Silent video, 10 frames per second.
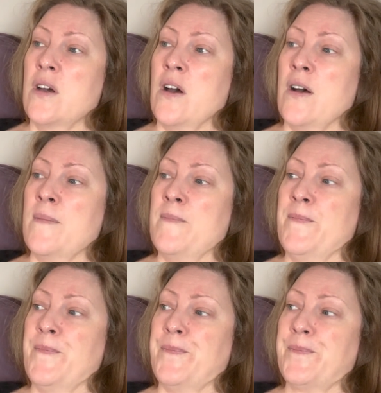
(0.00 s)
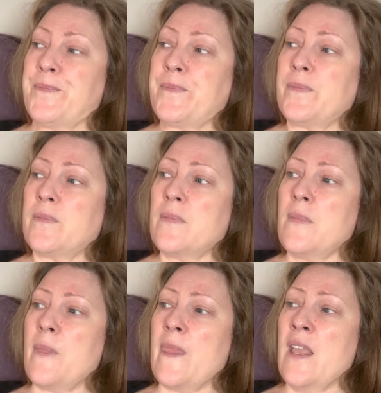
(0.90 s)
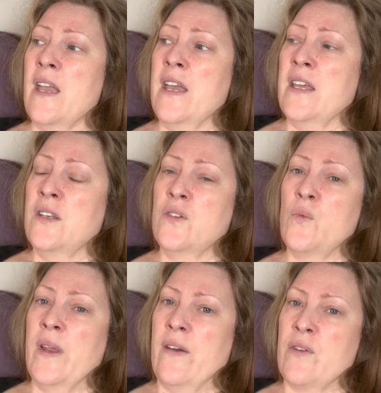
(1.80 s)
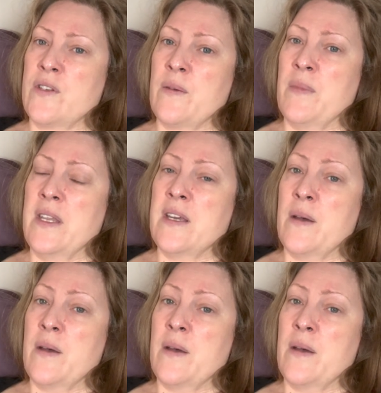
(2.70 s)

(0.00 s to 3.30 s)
And whenever somebody